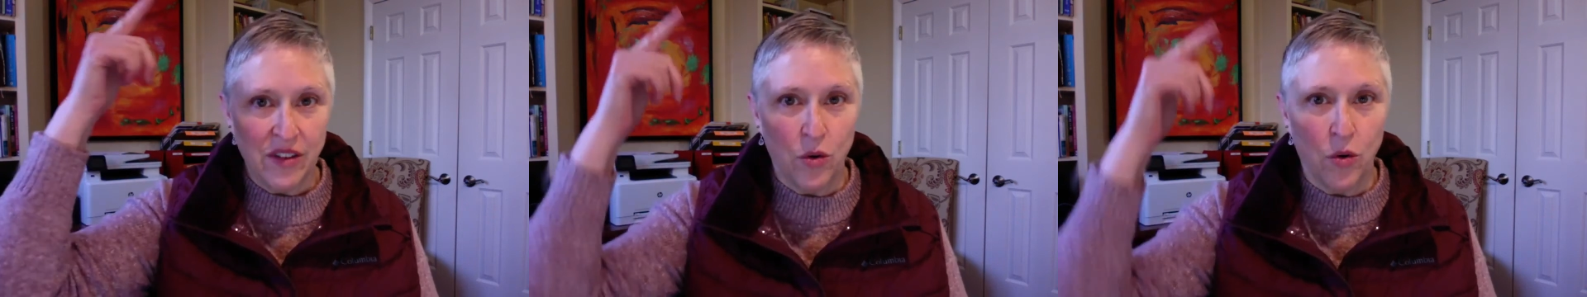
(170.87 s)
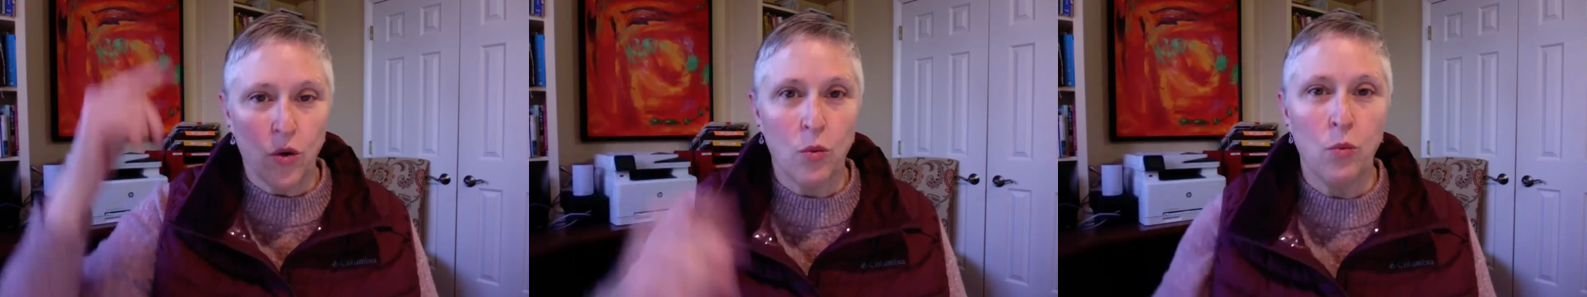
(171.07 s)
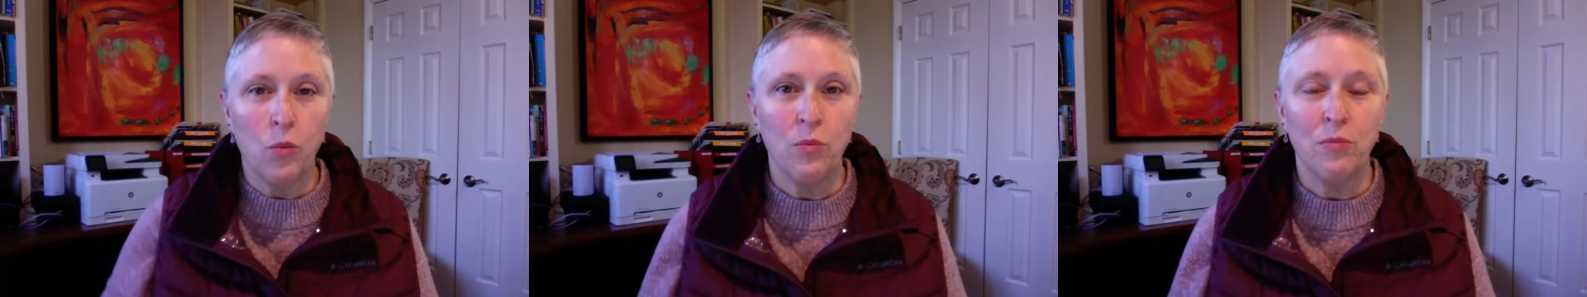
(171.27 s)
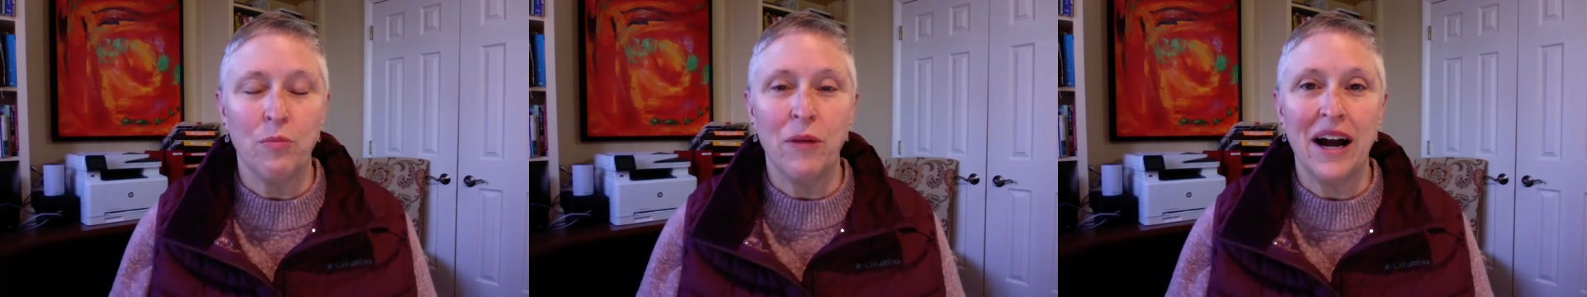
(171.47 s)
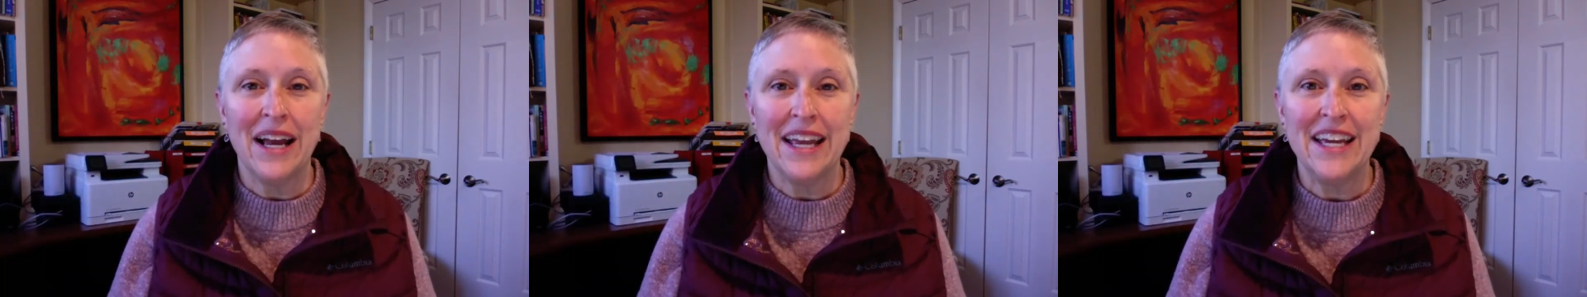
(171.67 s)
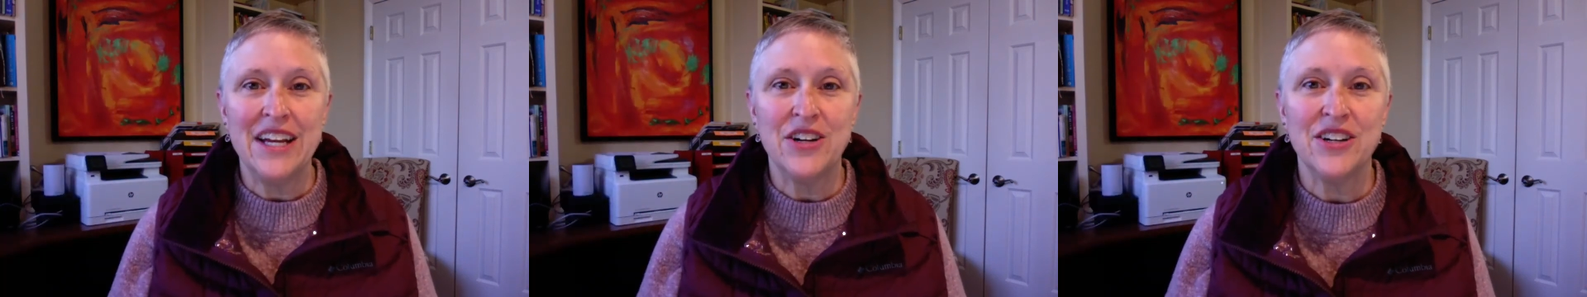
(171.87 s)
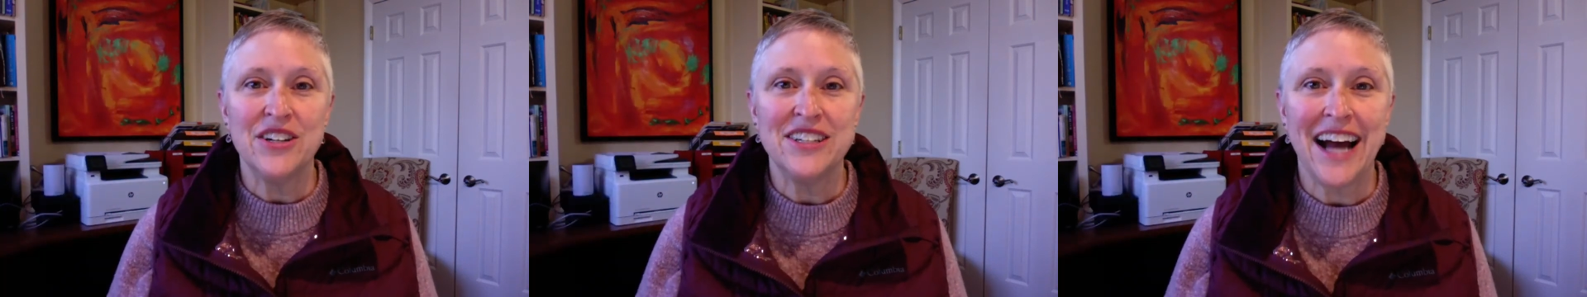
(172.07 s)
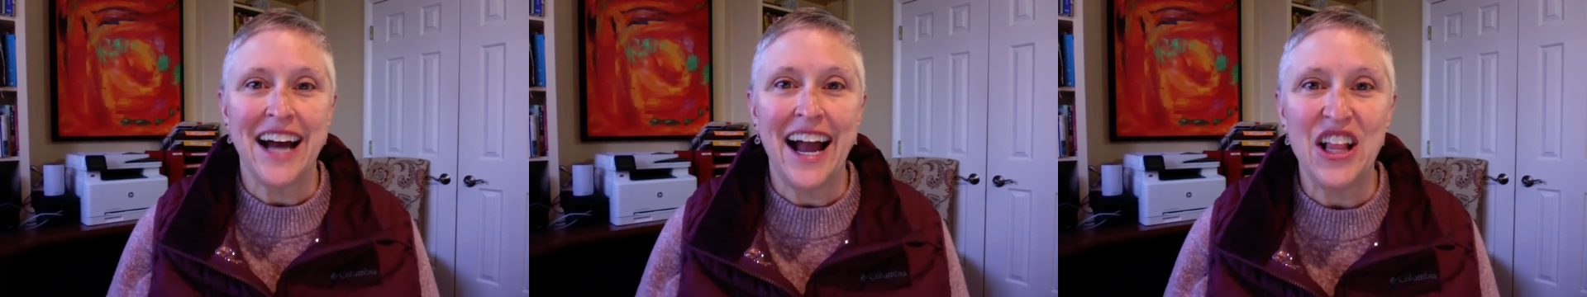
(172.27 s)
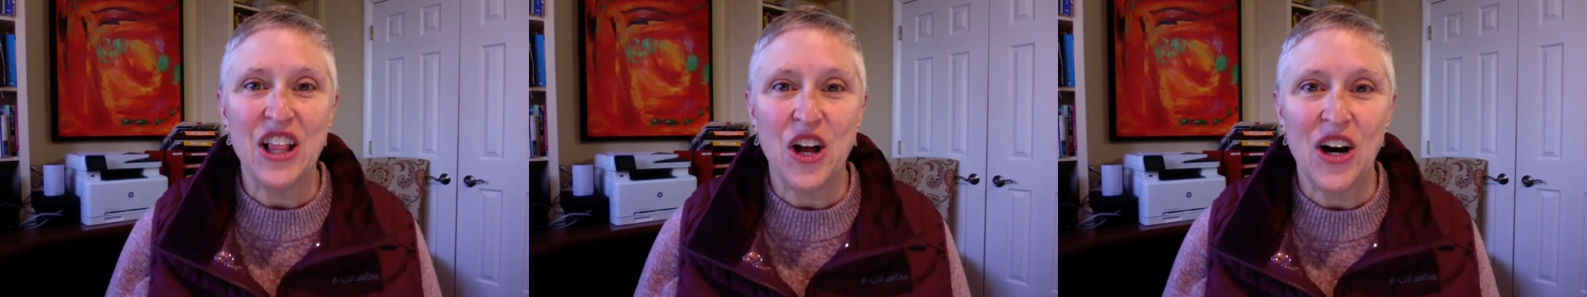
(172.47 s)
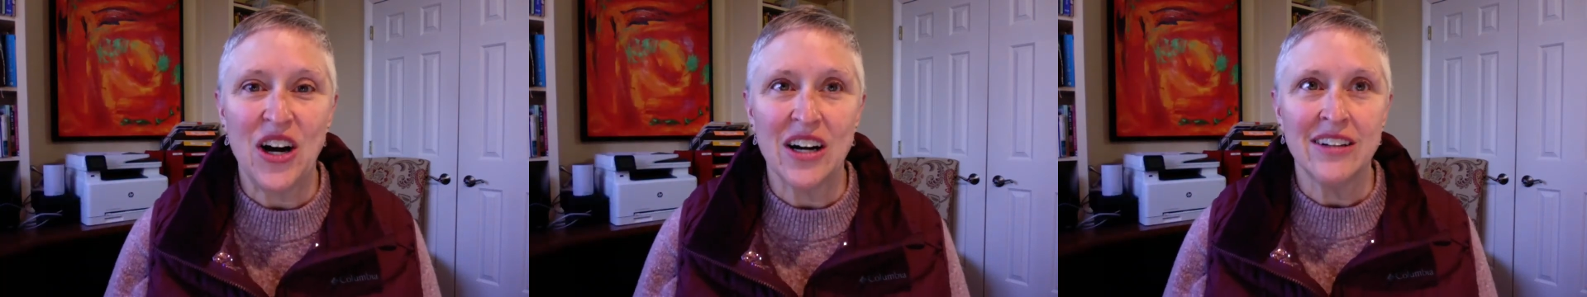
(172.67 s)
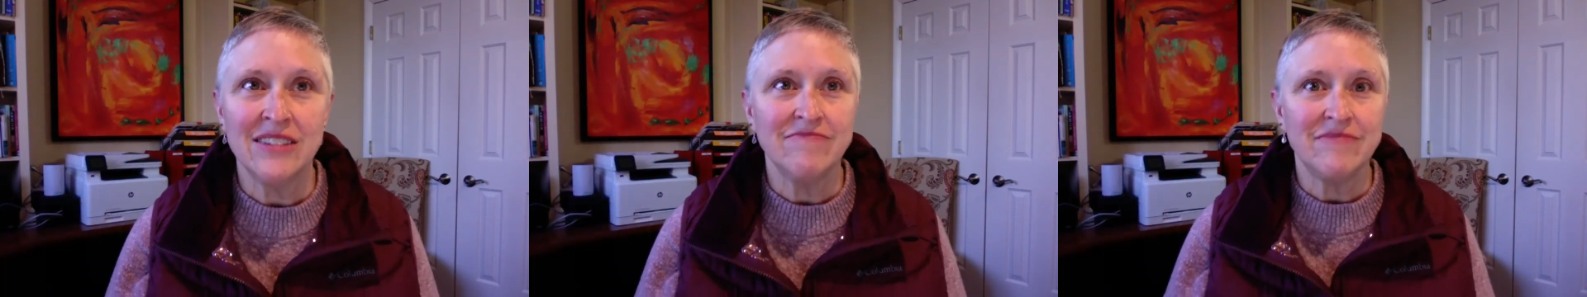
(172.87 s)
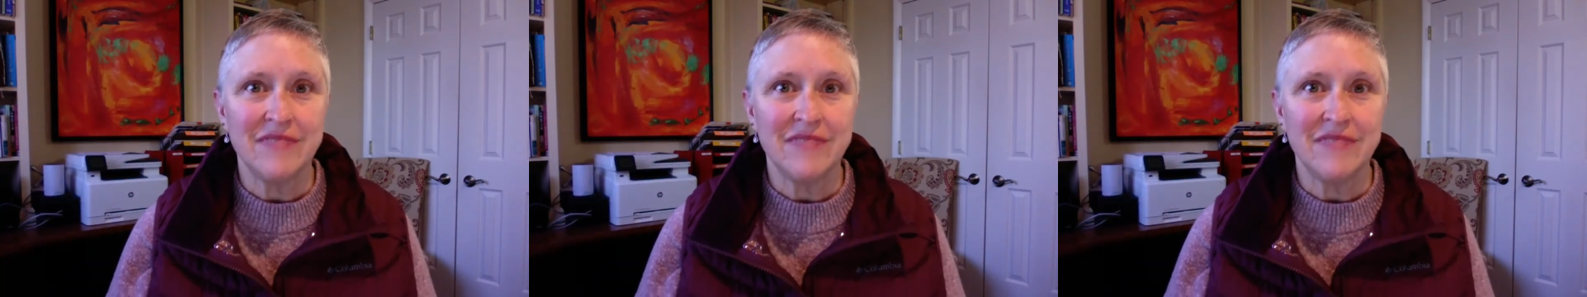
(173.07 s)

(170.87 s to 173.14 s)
or my inner dialogue